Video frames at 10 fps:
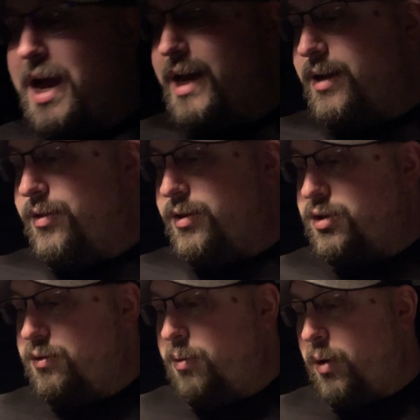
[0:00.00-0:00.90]
on the
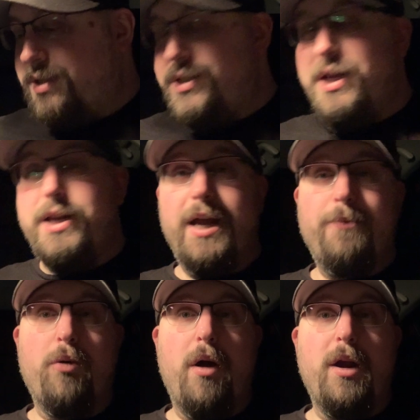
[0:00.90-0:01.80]
two points that Nick
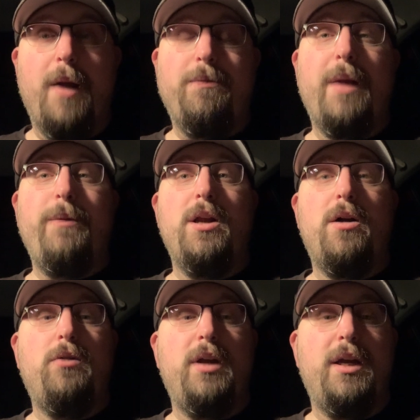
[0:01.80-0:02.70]
brought up? Let me
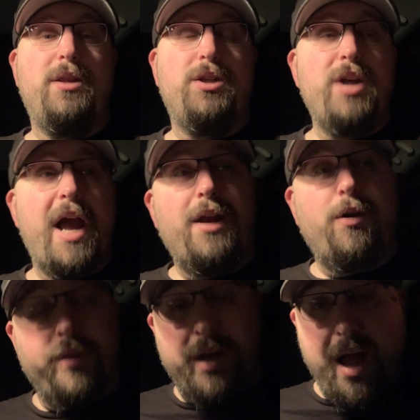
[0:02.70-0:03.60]
know in the chat
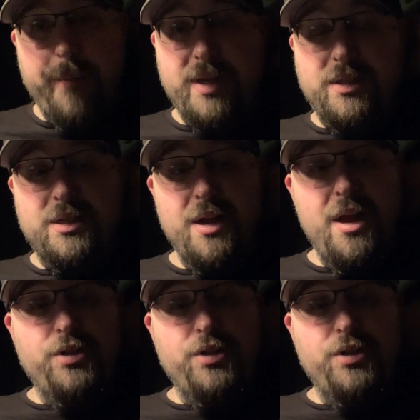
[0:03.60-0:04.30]
or the comments.